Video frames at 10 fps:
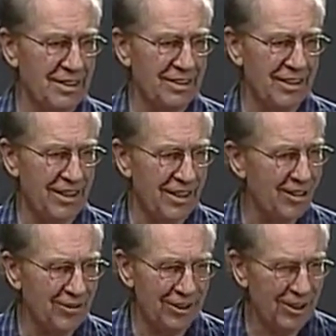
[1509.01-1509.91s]
and I
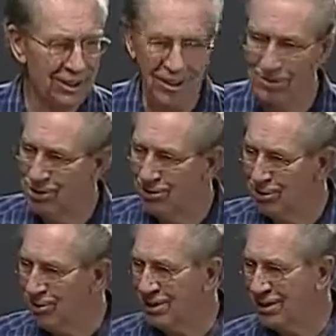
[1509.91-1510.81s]
don't think any one of
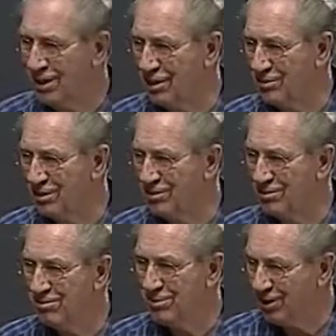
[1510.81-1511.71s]
you can claim it,
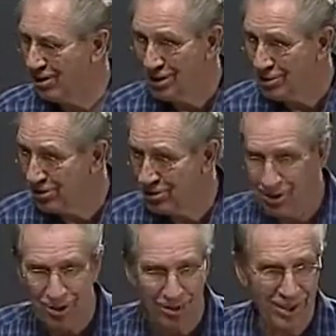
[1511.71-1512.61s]
but Israel
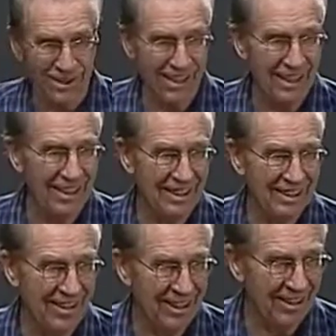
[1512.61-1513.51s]
will one day.
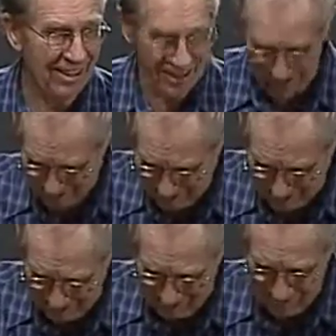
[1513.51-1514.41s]
All right, here it
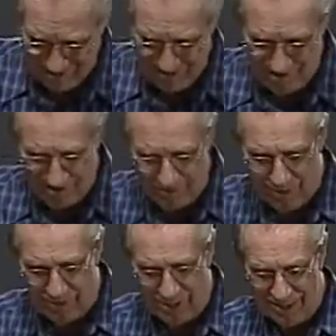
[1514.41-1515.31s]
is,
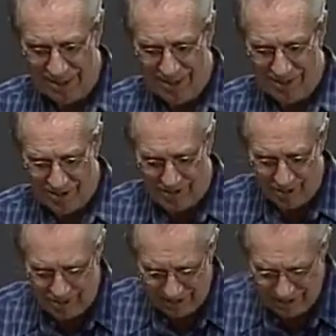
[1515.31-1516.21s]

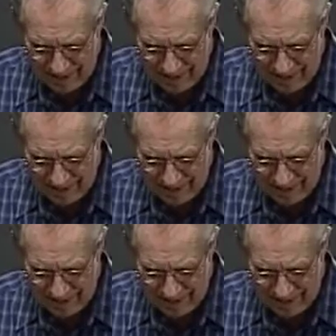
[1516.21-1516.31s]
31:31.